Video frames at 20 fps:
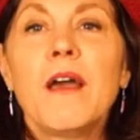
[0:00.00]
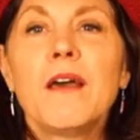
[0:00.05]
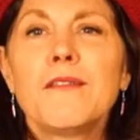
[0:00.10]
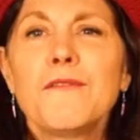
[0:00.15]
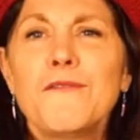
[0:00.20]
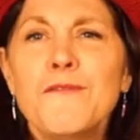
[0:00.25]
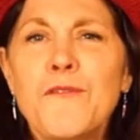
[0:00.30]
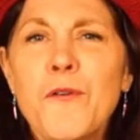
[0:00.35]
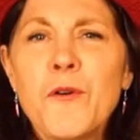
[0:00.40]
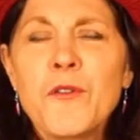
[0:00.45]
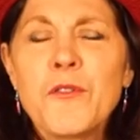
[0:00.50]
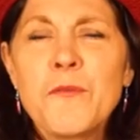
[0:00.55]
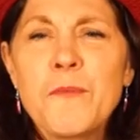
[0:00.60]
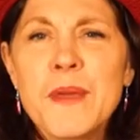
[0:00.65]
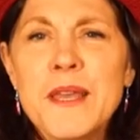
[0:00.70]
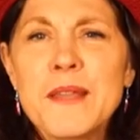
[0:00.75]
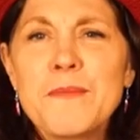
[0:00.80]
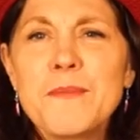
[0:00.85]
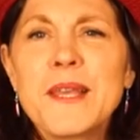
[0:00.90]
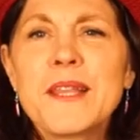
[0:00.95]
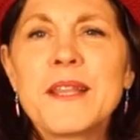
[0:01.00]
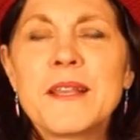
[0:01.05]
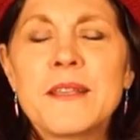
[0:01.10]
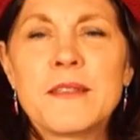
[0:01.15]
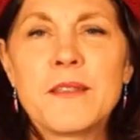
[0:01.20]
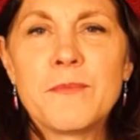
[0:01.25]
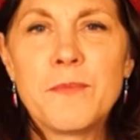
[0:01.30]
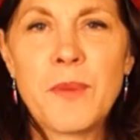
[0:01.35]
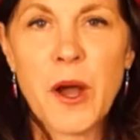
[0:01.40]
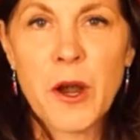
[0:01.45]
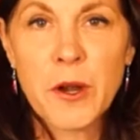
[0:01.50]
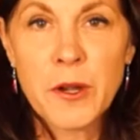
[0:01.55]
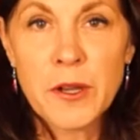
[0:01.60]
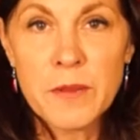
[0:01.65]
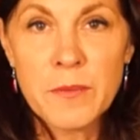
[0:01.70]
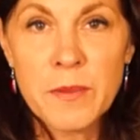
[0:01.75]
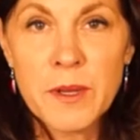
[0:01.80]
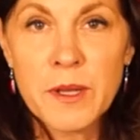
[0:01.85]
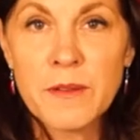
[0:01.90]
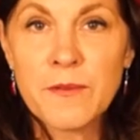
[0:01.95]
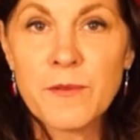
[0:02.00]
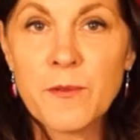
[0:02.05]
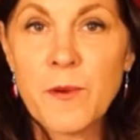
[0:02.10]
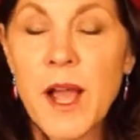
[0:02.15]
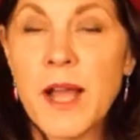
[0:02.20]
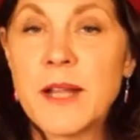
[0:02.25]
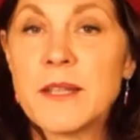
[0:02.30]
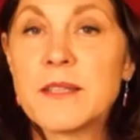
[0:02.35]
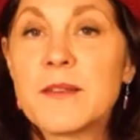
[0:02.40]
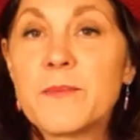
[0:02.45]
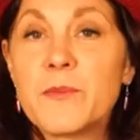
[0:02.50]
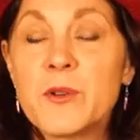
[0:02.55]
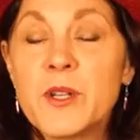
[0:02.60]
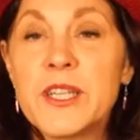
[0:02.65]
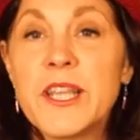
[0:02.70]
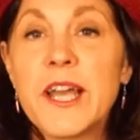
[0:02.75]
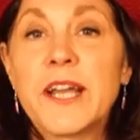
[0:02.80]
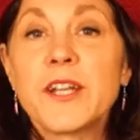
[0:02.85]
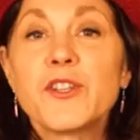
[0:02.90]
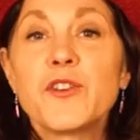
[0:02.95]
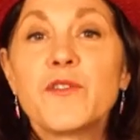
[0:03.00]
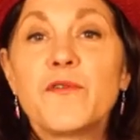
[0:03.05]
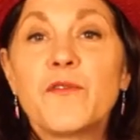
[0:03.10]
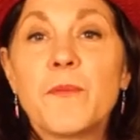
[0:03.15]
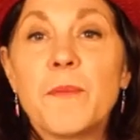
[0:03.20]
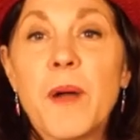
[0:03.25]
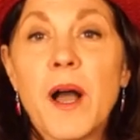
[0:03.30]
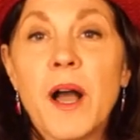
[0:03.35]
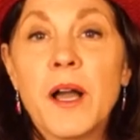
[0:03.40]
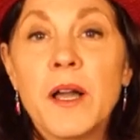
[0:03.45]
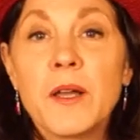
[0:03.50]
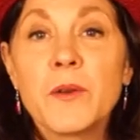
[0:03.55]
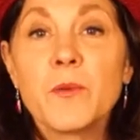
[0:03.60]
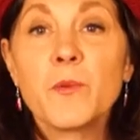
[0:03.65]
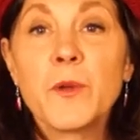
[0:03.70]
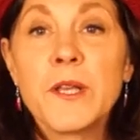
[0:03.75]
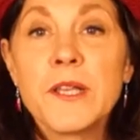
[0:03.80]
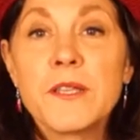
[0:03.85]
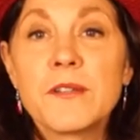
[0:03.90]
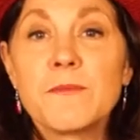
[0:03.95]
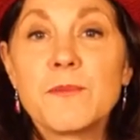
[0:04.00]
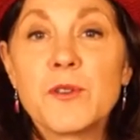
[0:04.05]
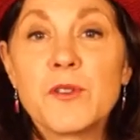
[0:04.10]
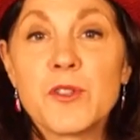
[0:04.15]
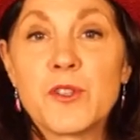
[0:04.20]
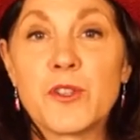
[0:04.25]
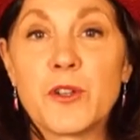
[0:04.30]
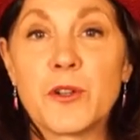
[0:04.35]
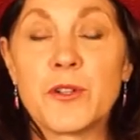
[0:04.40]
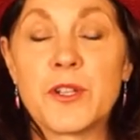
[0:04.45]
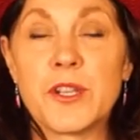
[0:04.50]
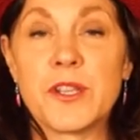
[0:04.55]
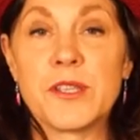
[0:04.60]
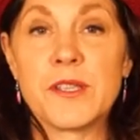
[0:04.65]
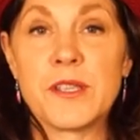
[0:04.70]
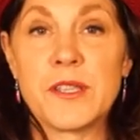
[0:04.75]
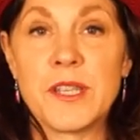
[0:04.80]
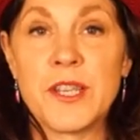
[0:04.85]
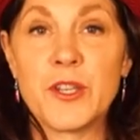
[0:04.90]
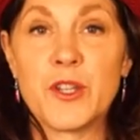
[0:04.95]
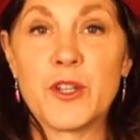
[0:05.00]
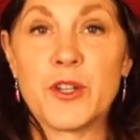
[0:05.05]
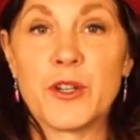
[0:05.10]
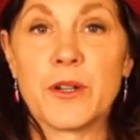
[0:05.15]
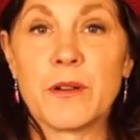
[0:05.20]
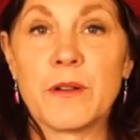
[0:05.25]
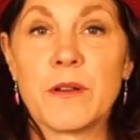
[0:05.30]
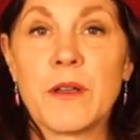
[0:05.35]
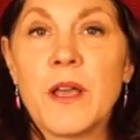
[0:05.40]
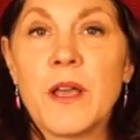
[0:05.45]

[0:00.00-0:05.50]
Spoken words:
The Fourth Amendment is the part of the Bill of Rights that protects you from unreasonable search and seizure.